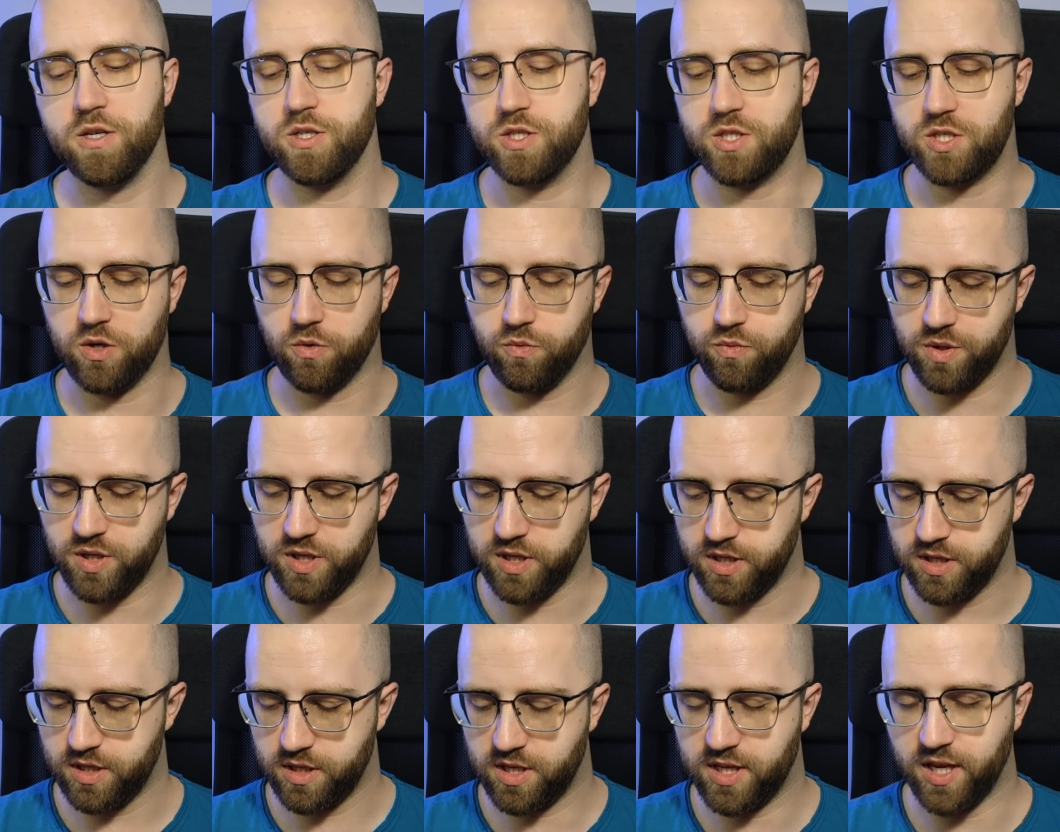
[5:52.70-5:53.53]
So
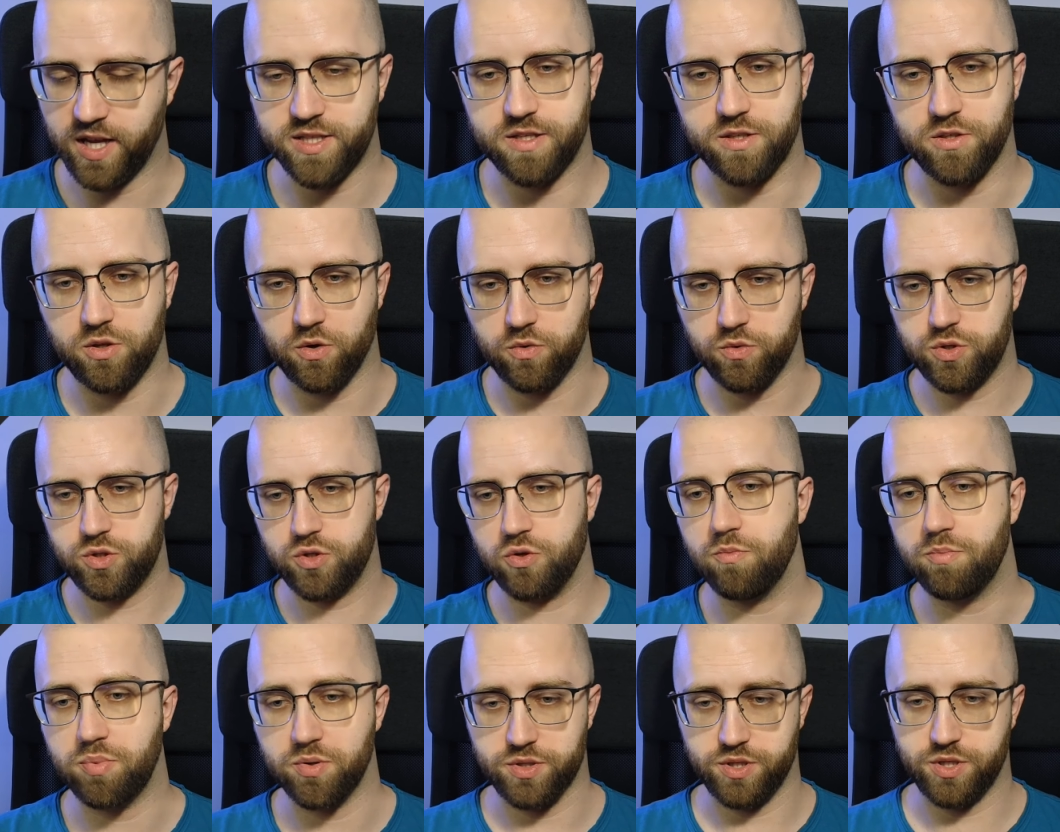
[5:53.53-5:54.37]
we get those
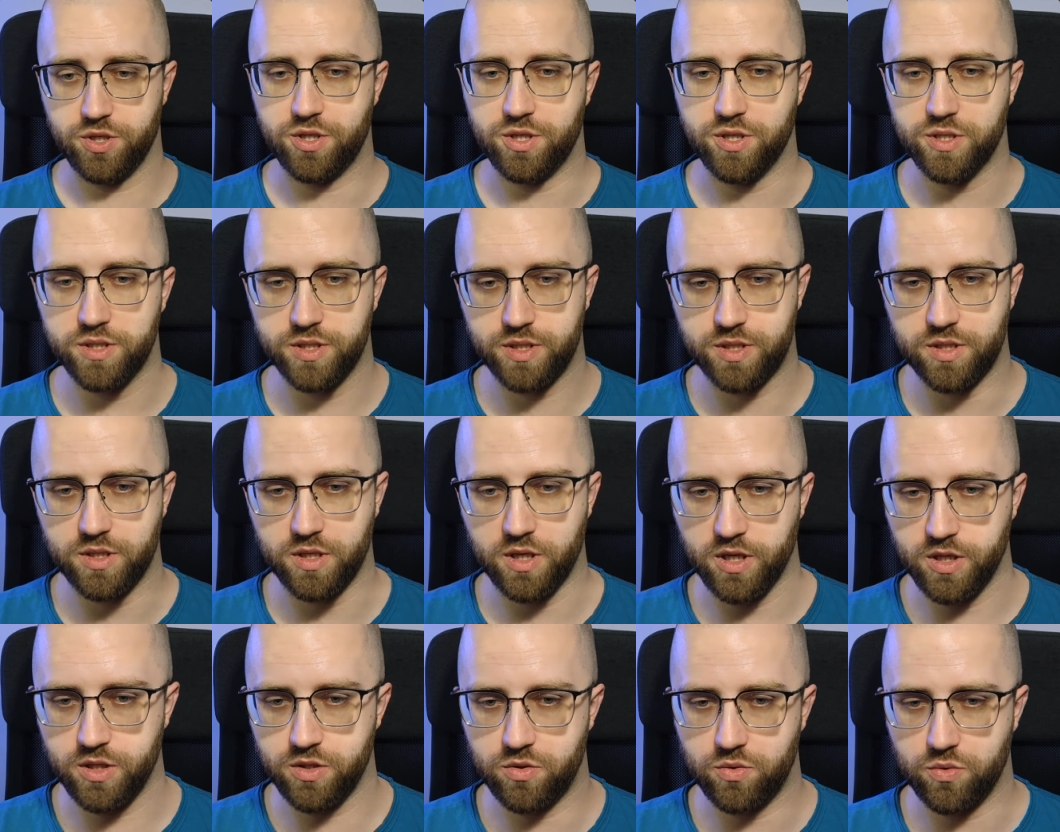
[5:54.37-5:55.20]
2 positions
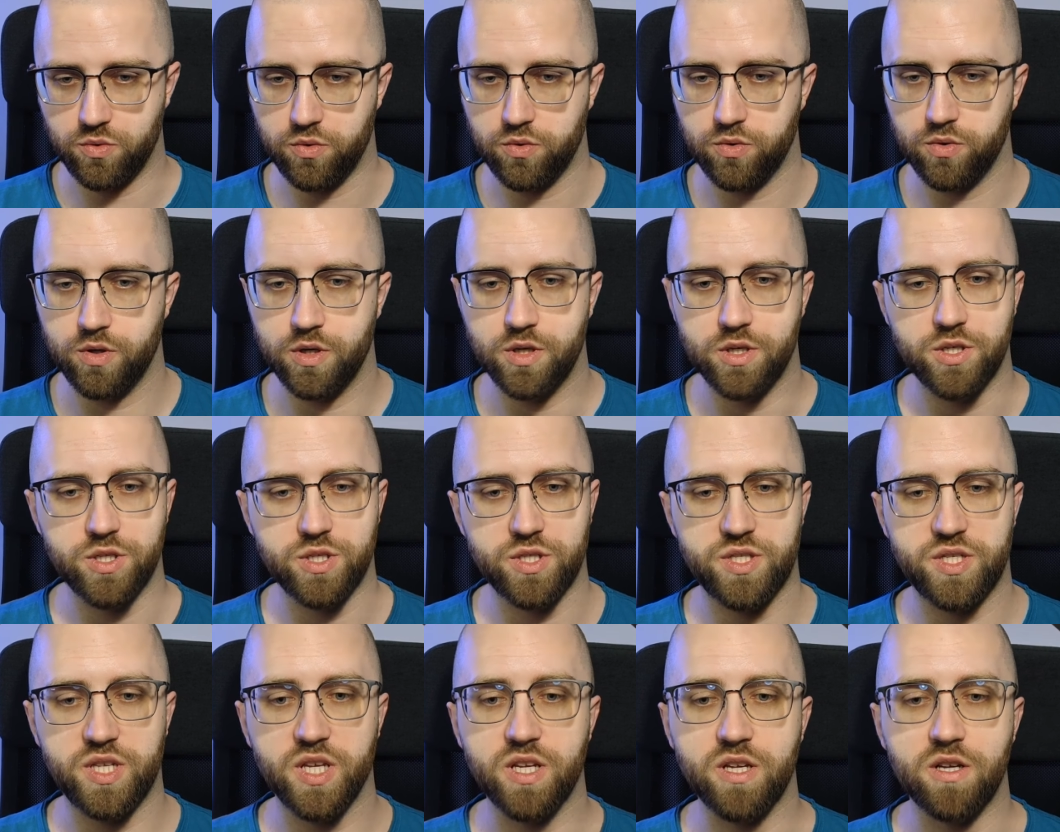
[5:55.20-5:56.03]
into
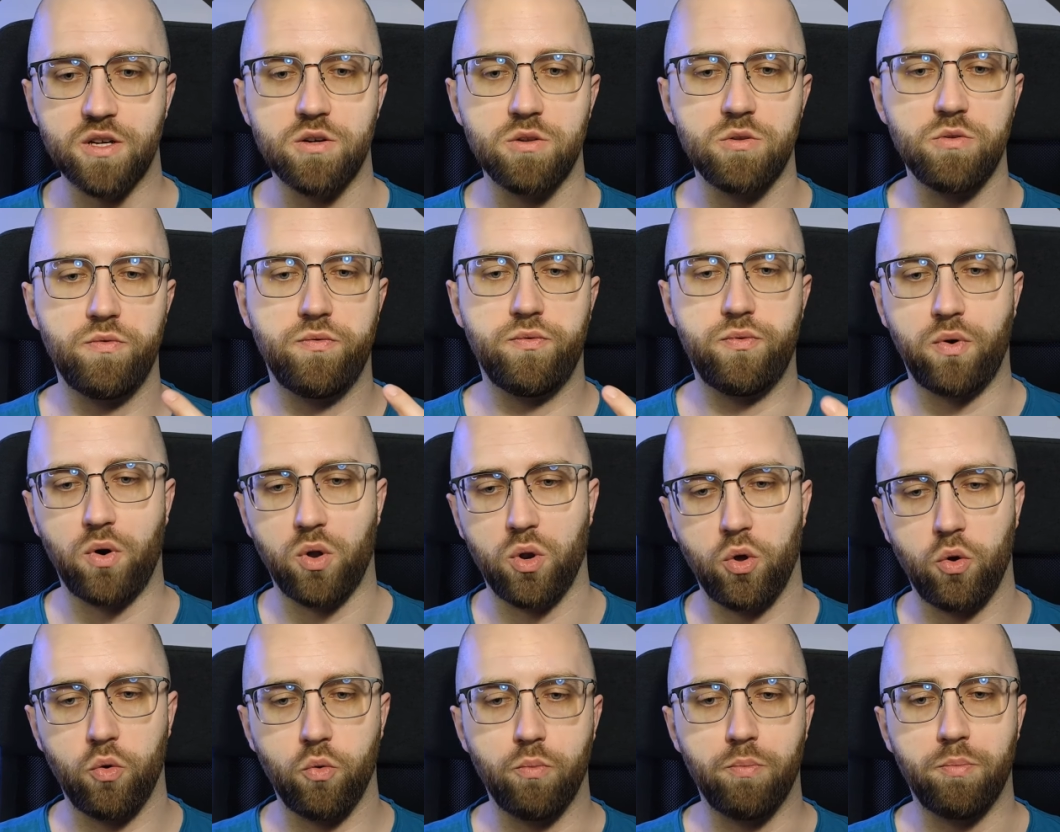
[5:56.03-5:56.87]
single
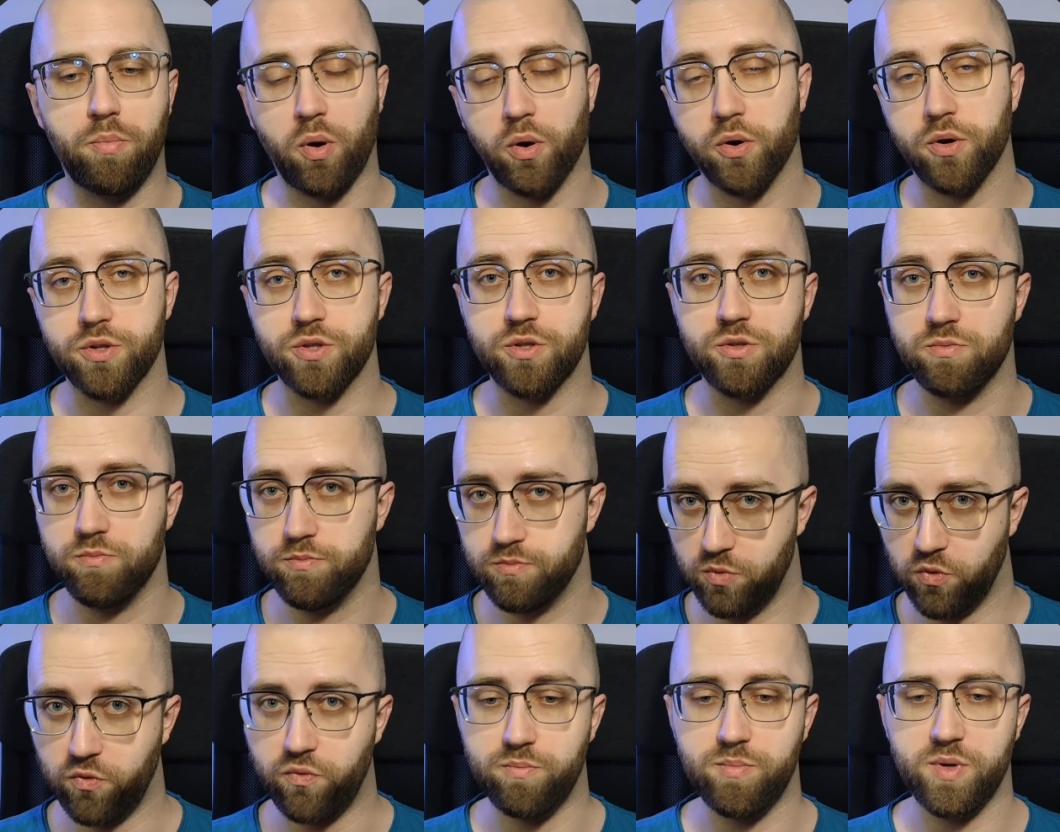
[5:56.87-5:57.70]
follow point
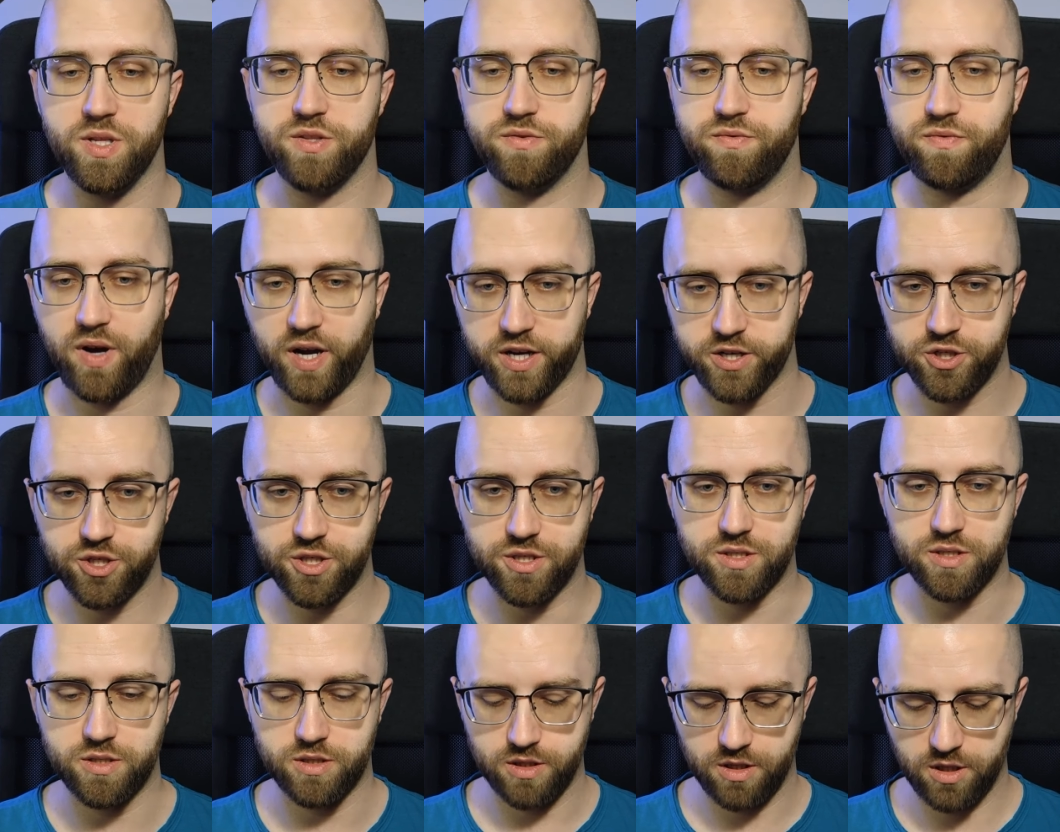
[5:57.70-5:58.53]
movement
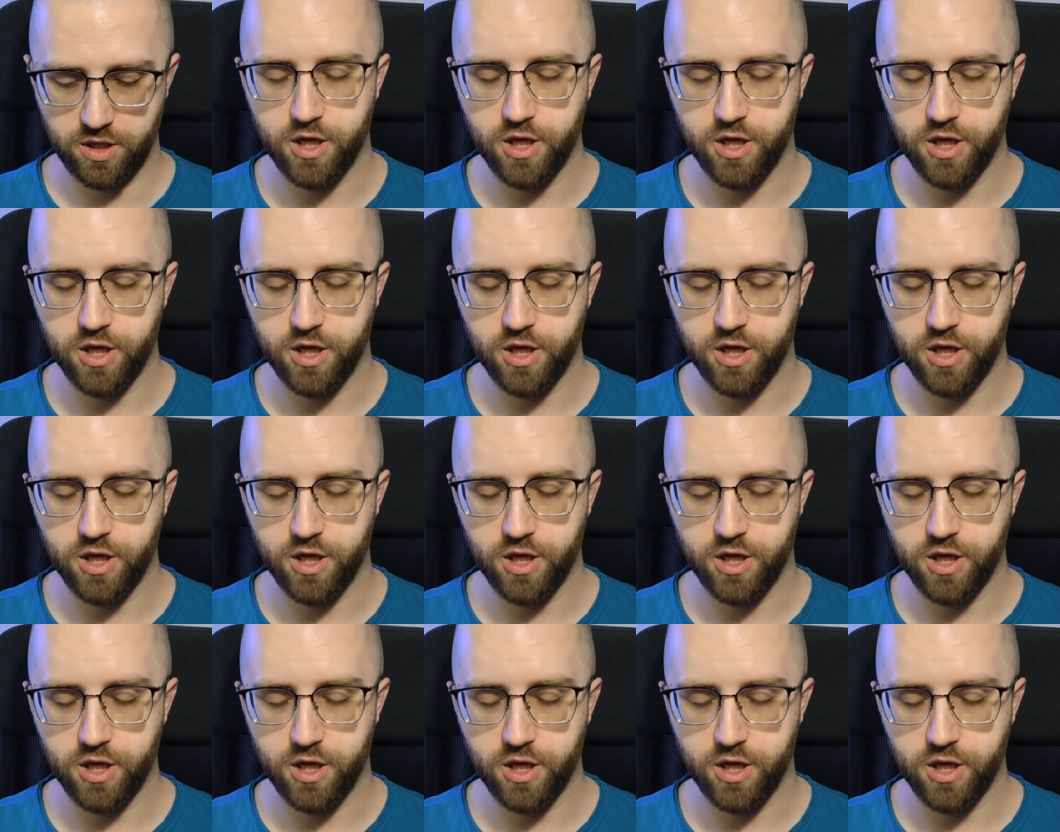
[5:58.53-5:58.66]
function